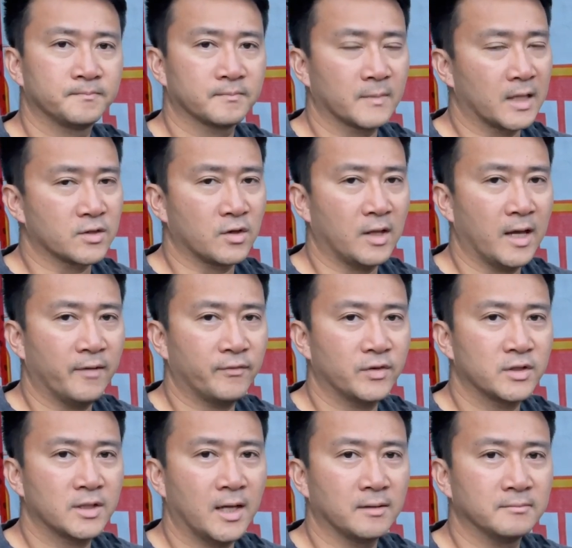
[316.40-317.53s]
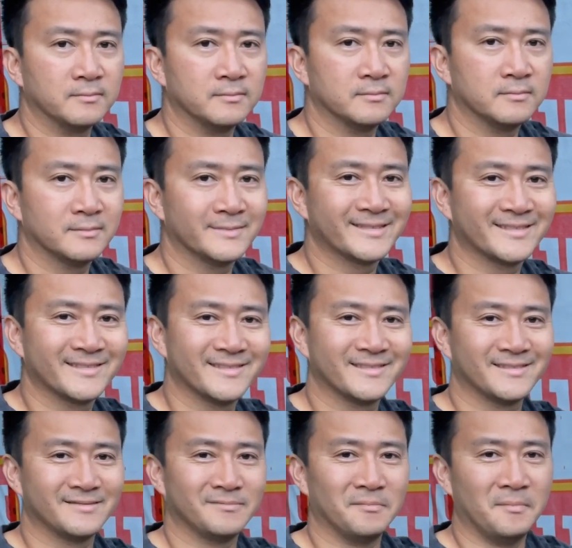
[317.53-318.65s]
that's all I have for today.
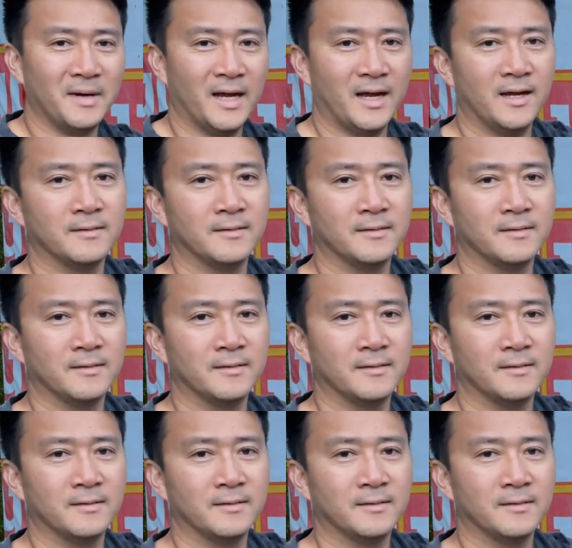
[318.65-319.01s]
Bye.